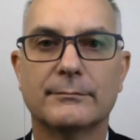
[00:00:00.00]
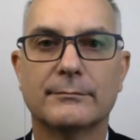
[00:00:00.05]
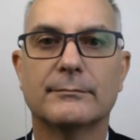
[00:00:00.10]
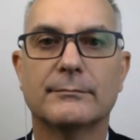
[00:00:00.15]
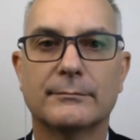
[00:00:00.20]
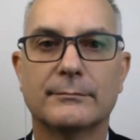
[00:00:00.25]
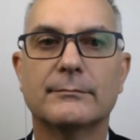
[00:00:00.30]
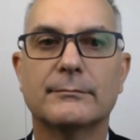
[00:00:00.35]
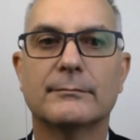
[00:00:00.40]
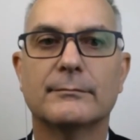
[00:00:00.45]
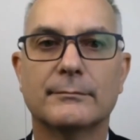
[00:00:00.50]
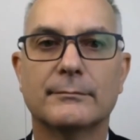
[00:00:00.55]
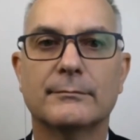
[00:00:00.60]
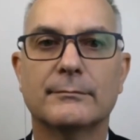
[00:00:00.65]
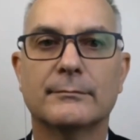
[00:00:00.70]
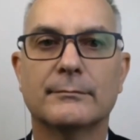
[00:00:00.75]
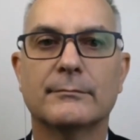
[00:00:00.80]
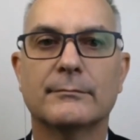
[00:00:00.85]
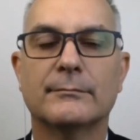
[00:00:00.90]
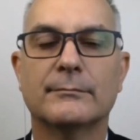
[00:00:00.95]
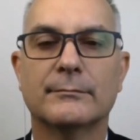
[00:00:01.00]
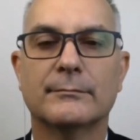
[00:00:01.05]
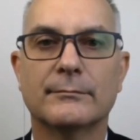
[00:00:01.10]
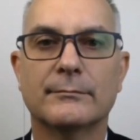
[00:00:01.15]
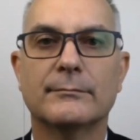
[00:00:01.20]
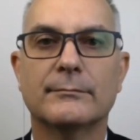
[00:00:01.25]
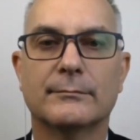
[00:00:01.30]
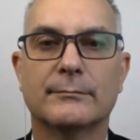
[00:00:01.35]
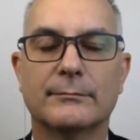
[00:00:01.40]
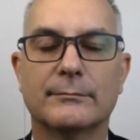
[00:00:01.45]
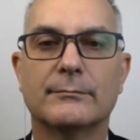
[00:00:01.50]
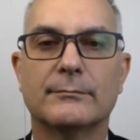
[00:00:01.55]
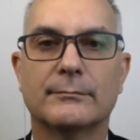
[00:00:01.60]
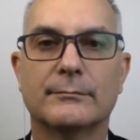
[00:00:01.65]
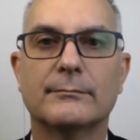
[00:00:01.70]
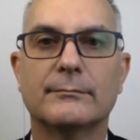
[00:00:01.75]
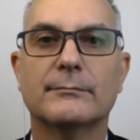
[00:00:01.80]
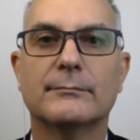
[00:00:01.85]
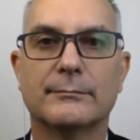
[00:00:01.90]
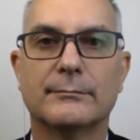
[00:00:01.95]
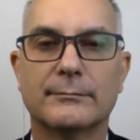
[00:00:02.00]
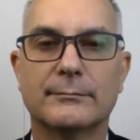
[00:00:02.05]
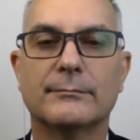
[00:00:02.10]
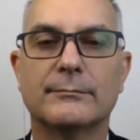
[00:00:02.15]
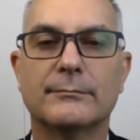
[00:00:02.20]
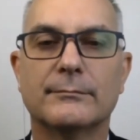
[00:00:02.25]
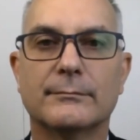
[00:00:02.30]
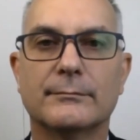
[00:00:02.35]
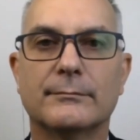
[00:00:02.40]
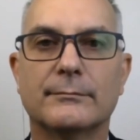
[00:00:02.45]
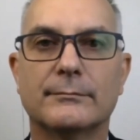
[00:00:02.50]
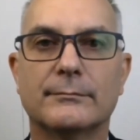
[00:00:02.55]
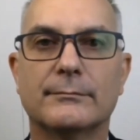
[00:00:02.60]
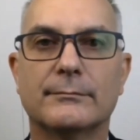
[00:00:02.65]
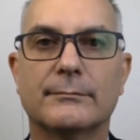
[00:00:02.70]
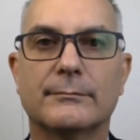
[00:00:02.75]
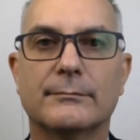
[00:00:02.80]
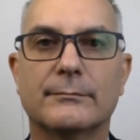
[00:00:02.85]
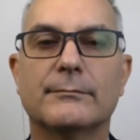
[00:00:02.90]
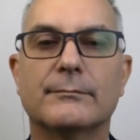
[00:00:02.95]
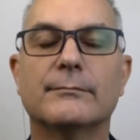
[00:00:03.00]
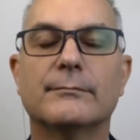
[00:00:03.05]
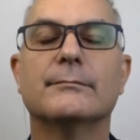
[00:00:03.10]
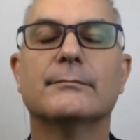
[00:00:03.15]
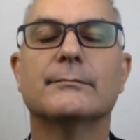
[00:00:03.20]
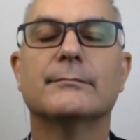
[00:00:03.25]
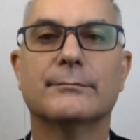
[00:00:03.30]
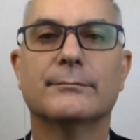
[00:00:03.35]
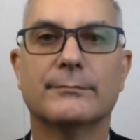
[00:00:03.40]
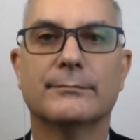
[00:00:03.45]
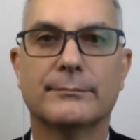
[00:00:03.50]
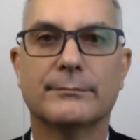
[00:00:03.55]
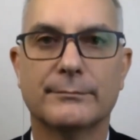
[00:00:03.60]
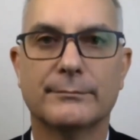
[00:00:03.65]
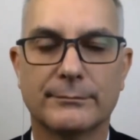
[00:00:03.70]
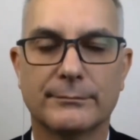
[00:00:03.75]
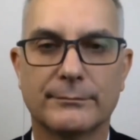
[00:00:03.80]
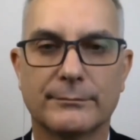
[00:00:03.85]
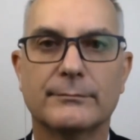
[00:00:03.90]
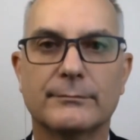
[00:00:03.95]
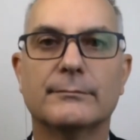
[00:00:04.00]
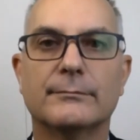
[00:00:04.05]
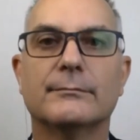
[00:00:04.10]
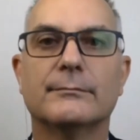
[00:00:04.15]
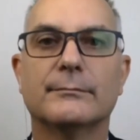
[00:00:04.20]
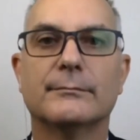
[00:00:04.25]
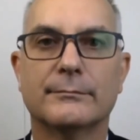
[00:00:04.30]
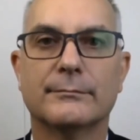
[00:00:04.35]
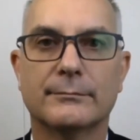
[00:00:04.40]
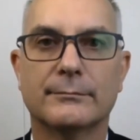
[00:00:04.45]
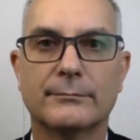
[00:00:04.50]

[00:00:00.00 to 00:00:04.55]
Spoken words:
(silent)